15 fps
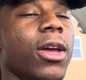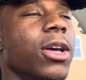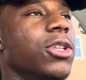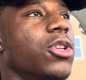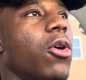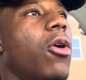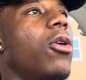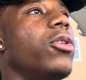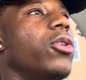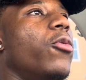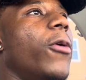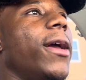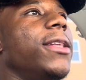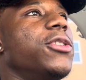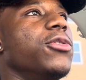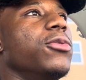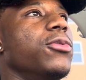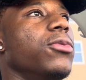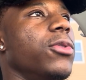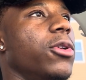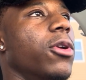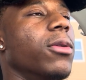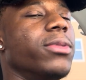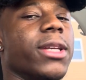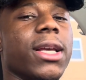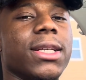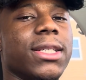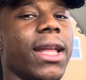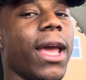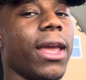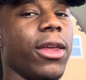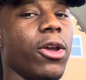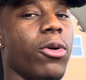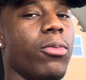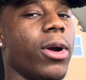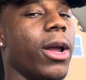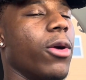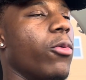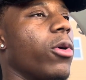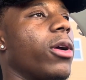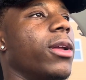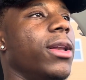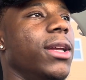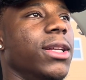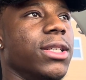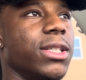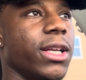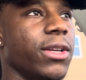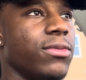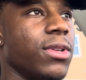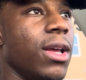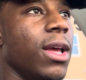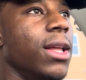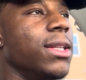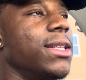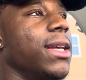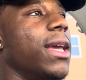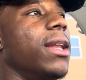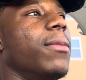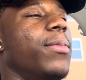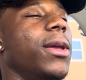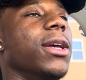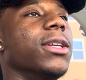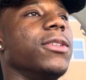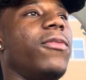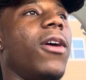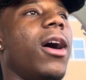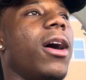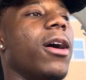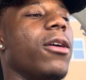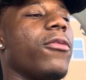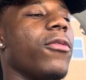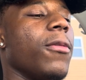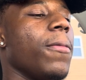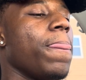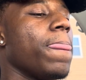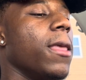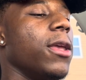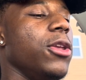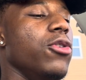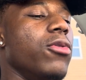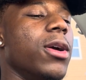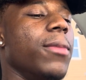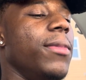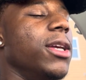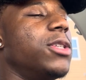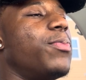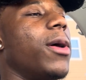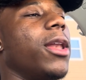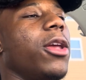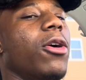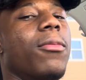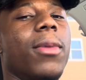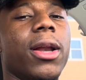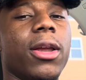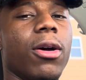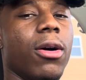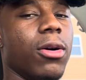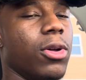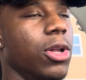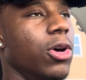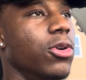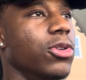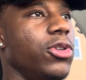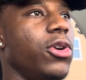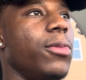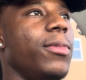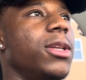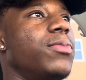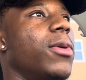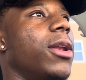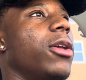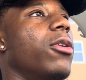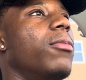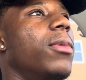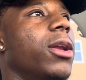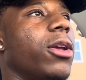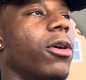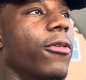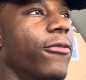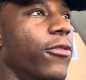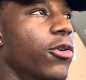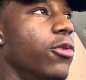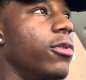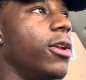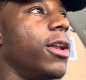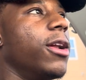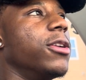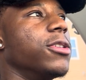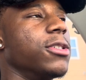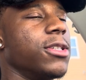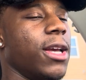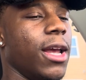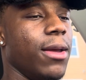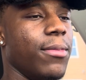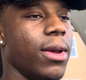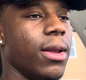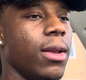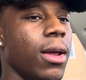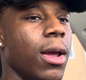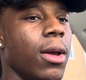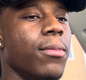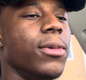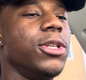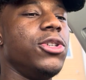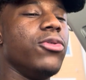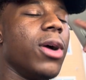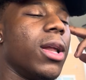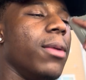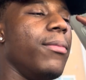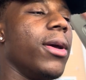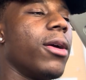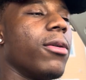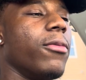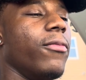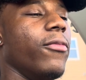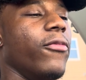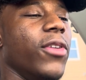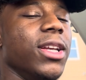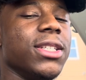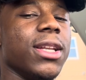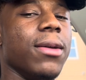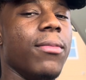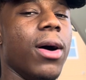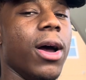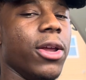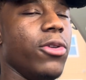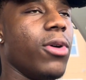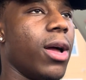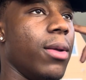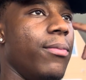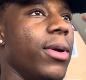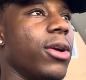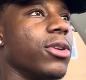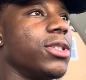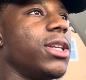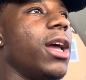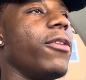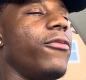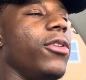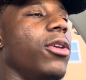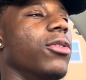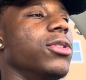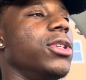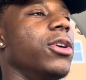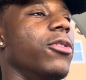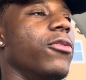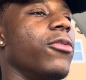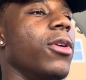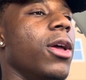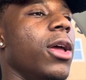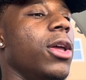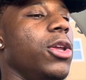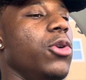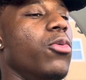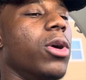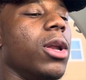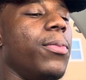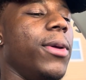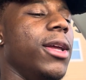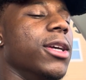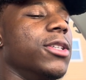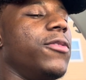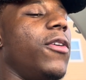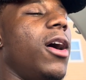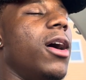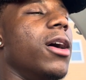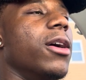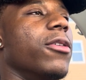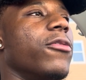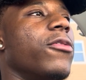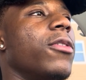So on the way to, you know what I'm saying, stacking your bread, working these shifts to get a PS5, you could be spending your money on clothes, you could be spending your money on food and entertainment, but you got a bigger vision in mind. You got a bigger sight for yourself. You want a PS5.